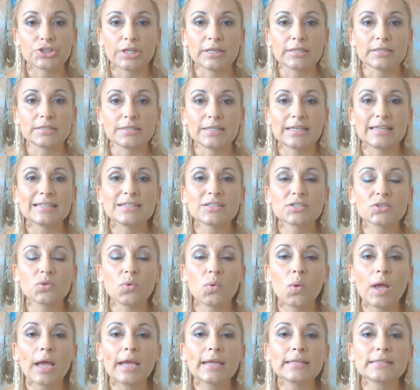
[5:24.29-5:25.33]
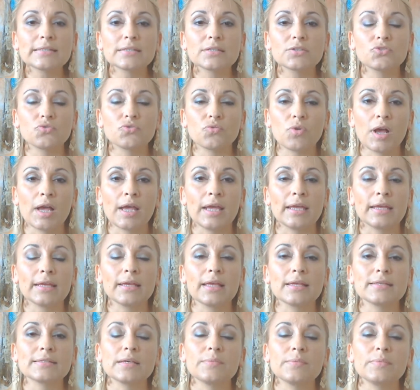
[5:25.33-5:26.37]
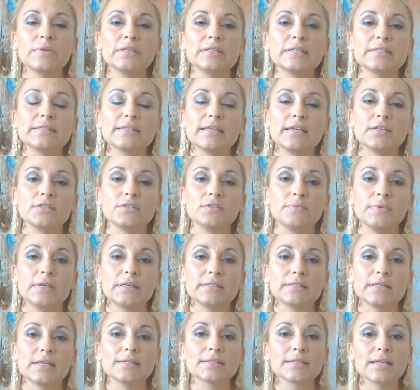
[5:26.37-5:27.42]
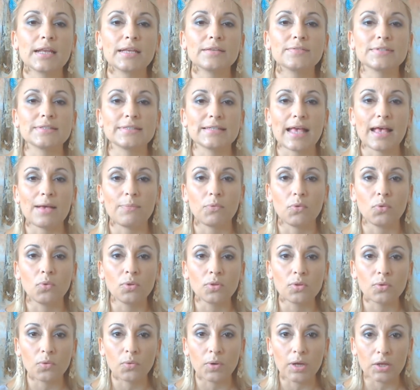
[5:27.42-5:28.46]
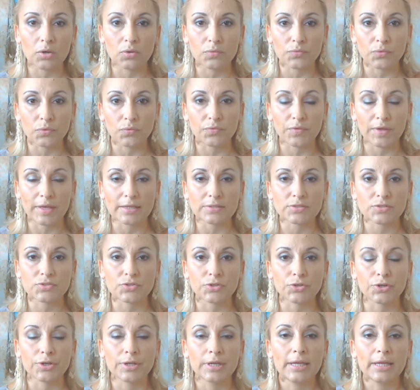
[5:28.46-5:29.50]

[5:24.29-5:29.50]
It is quite drying. As somebody did say to me, it does kind of zap all the oil off your face. So